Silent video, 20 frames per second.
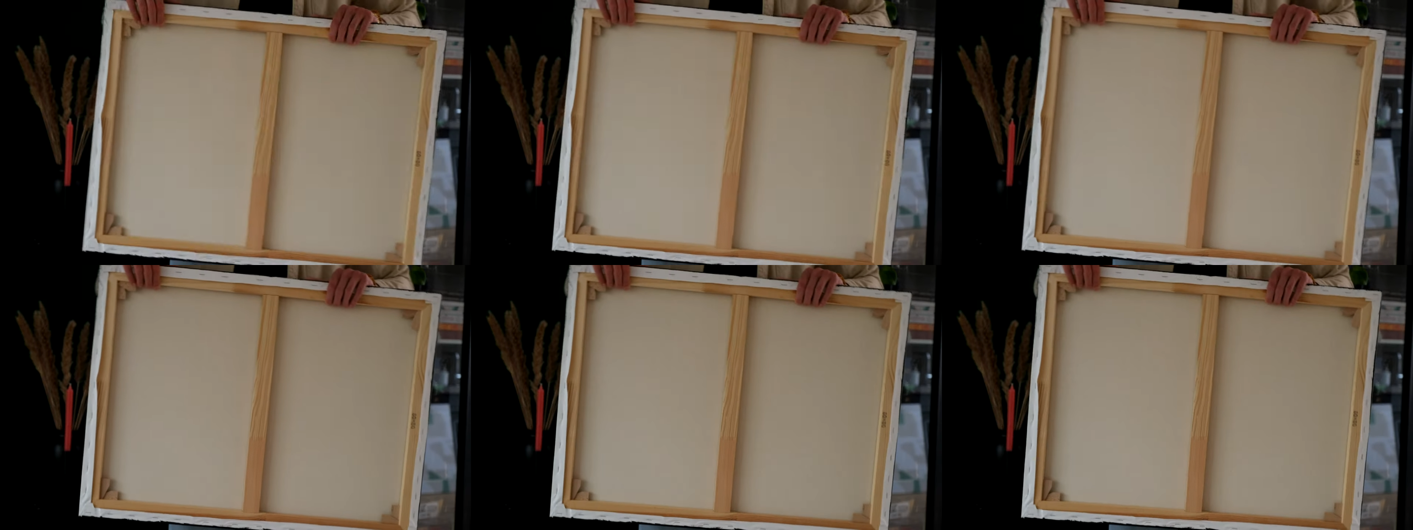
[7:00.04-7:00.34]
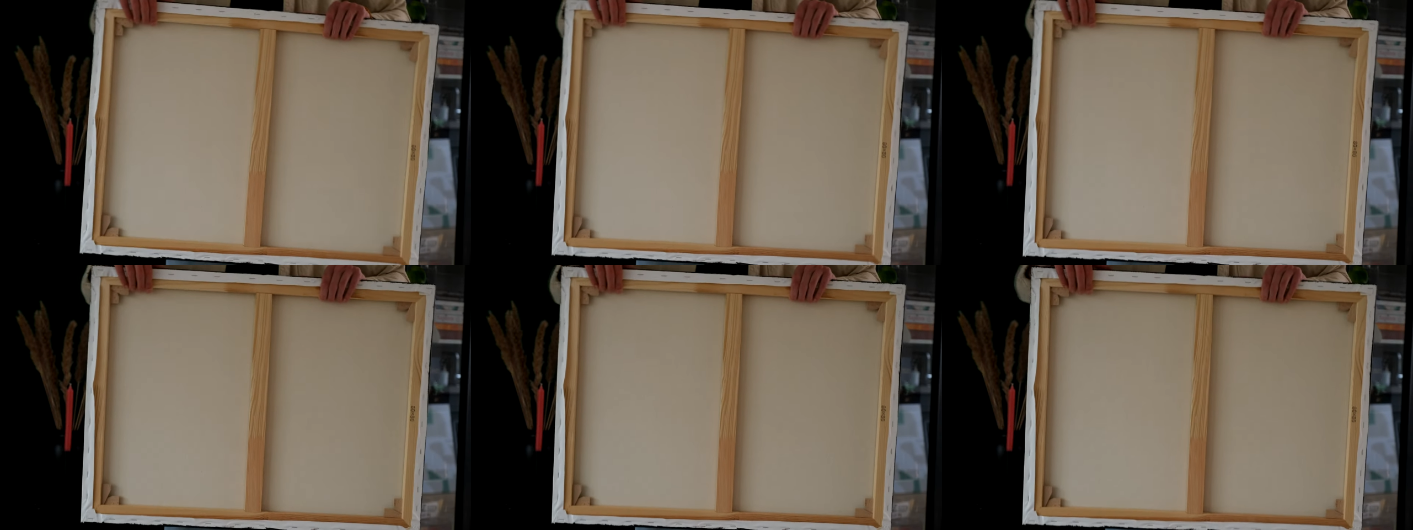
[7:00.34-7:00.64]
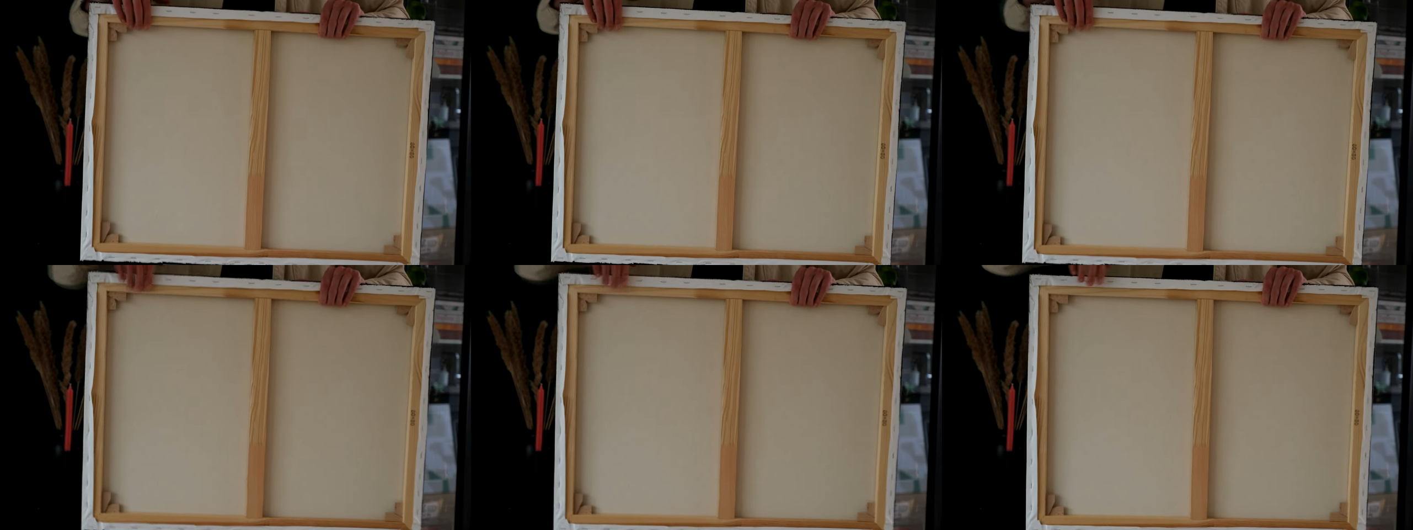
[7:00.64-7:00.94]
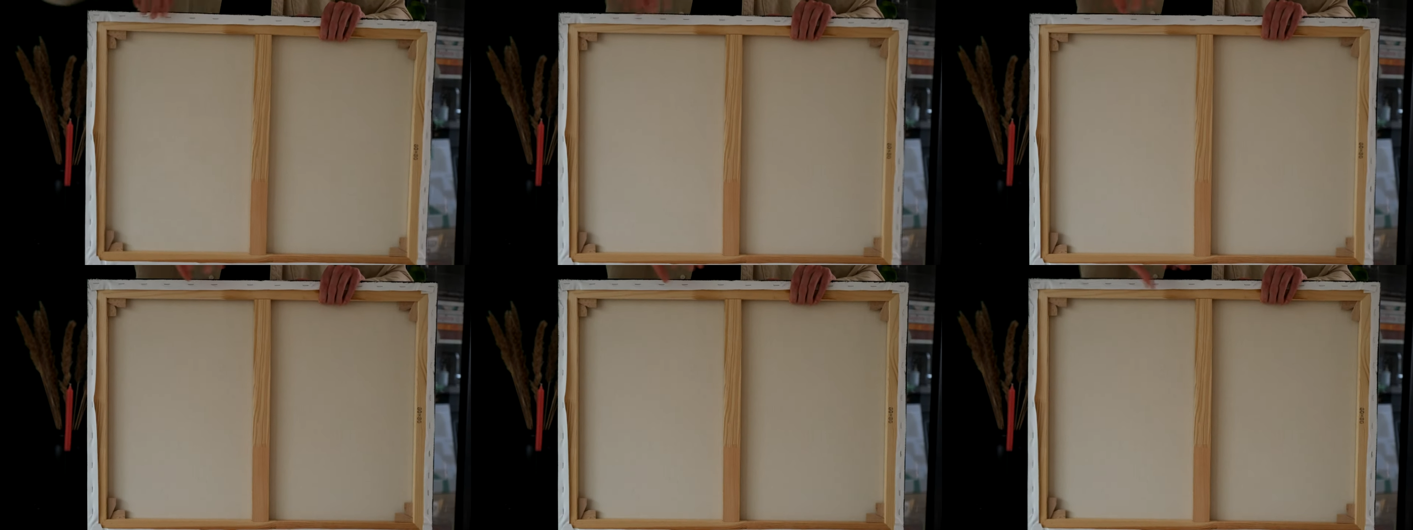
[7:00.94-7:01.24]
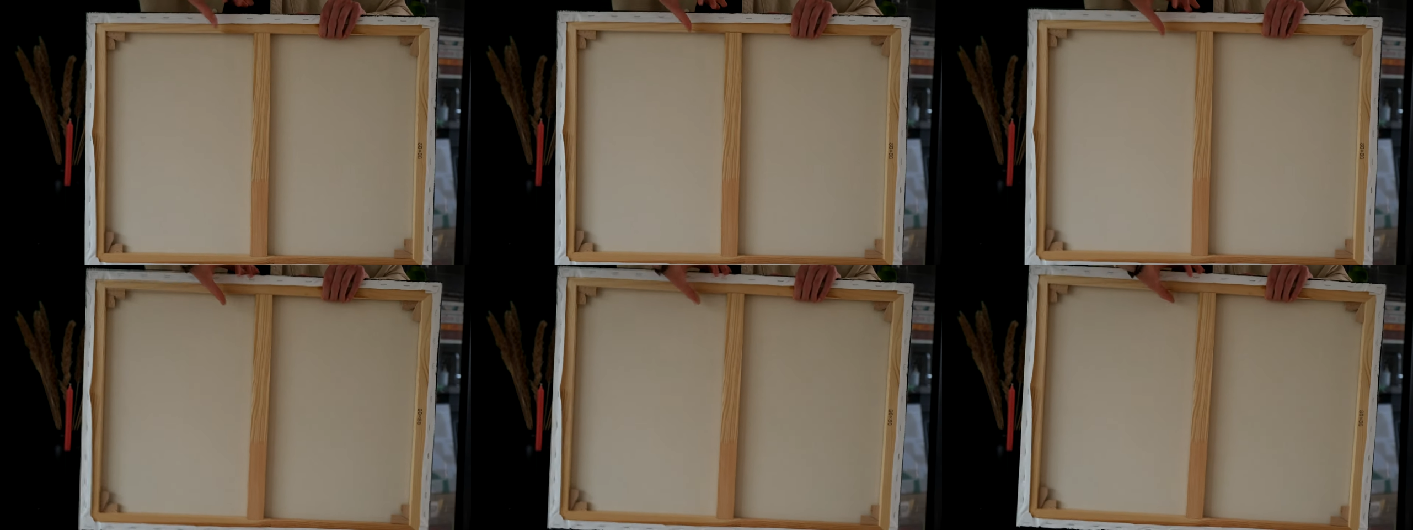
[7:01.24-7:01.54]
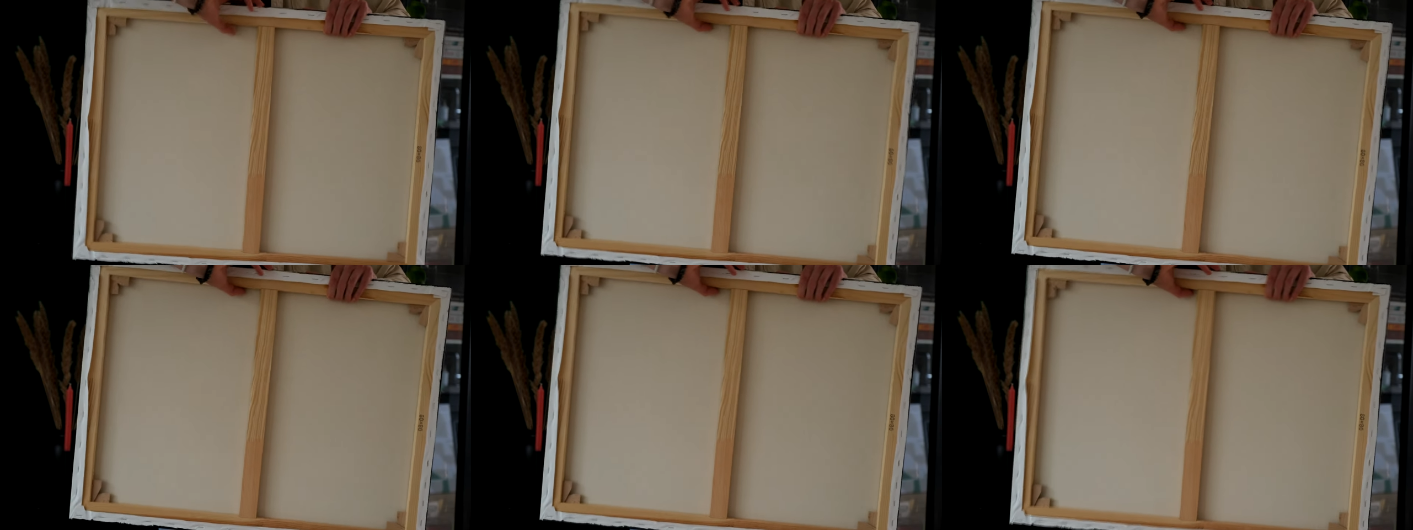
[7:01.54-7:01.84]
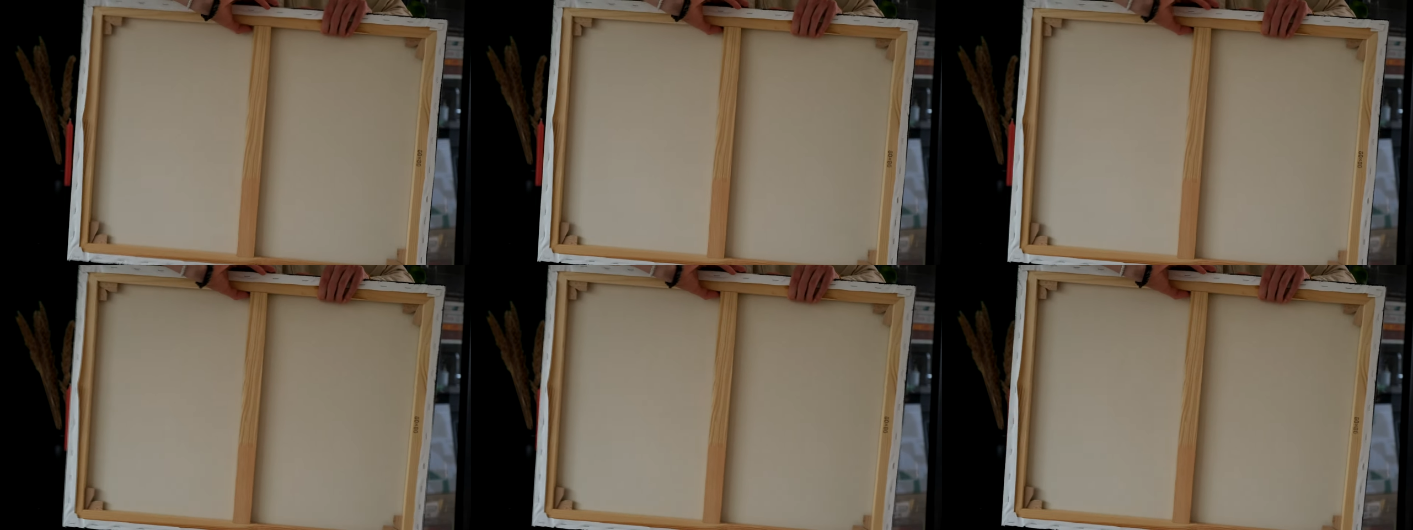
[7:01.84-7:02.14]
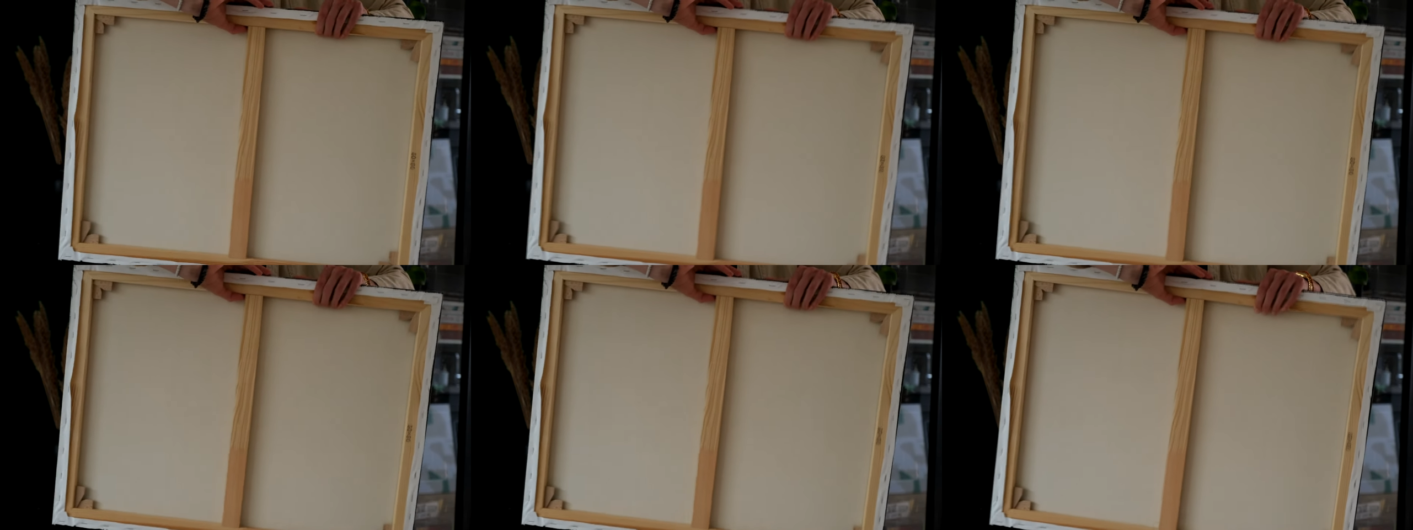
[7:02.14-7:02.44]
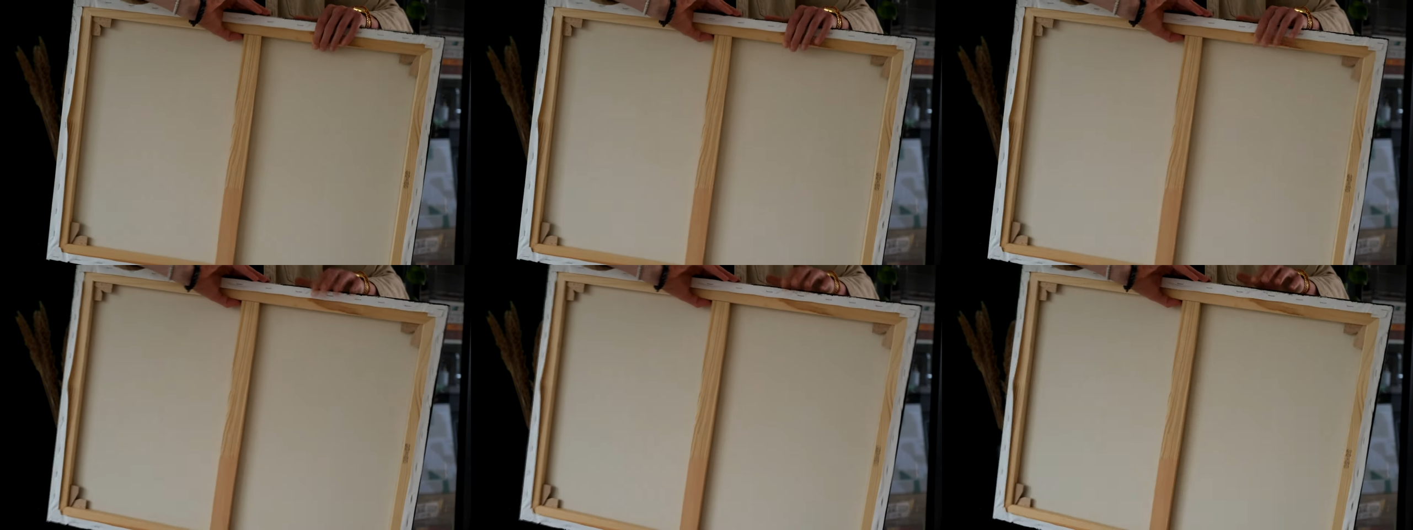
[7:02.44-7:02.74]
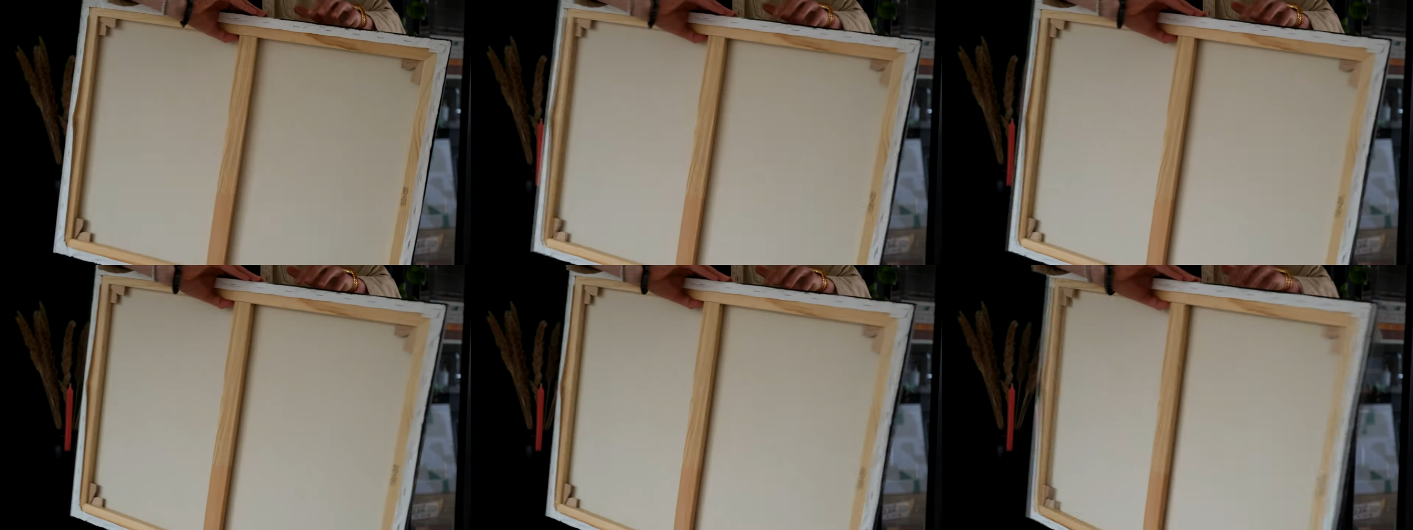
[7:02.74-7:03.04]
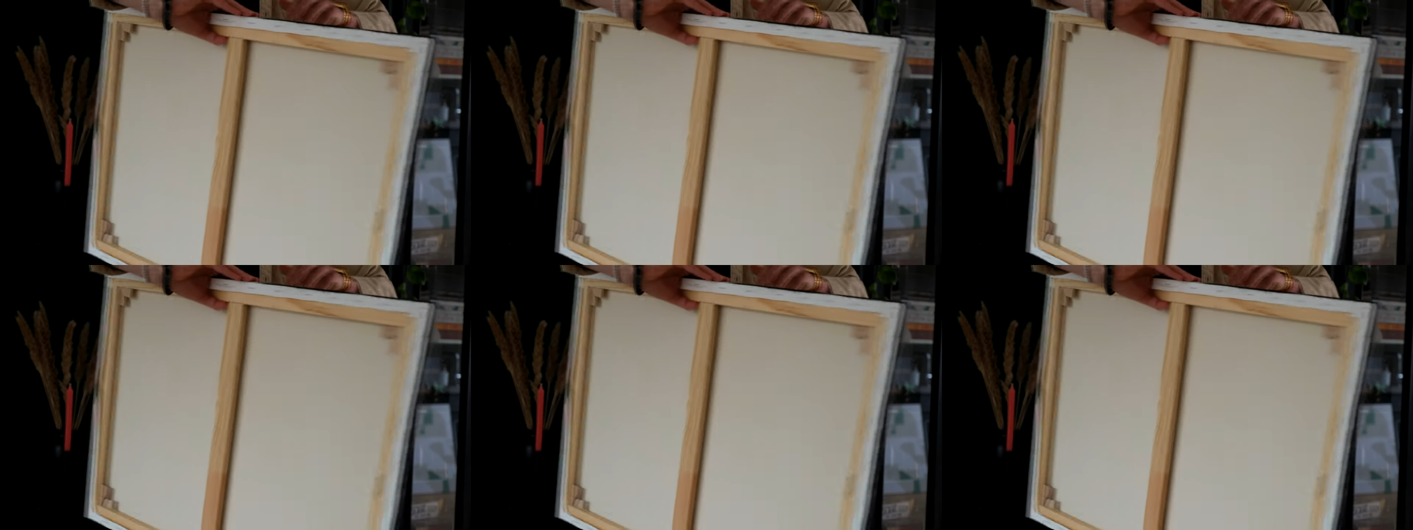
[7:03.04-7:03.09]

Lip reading: No face is visible, so there are no lips to read.